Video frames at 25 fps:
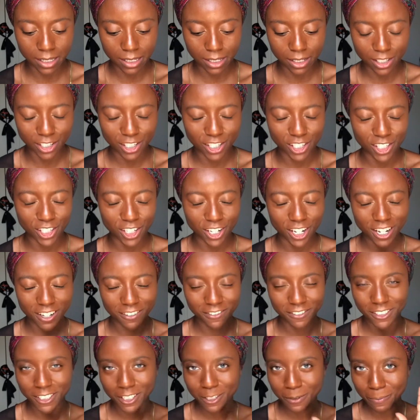
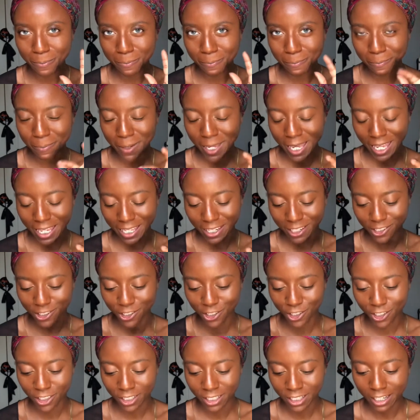Soft Pinch